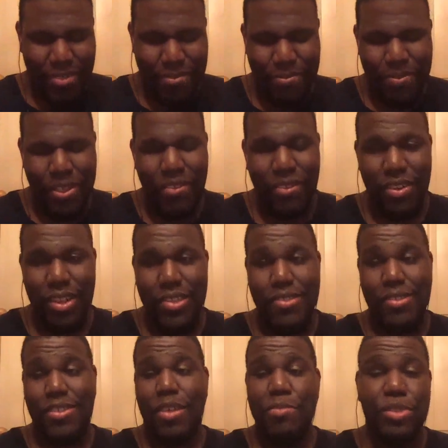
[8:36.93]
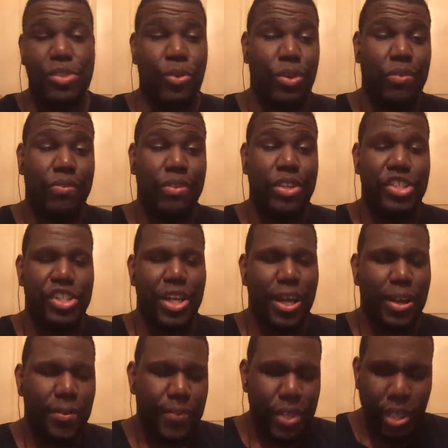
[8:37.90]
But nevertheless, I'm still going to
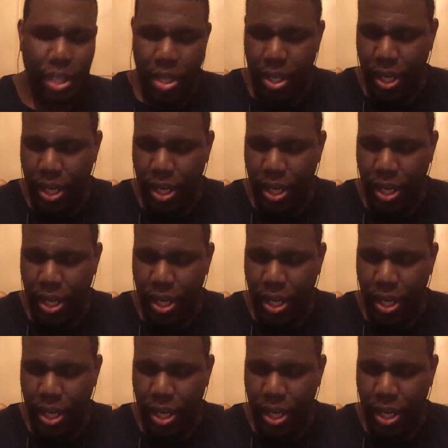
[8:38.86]
finish it out.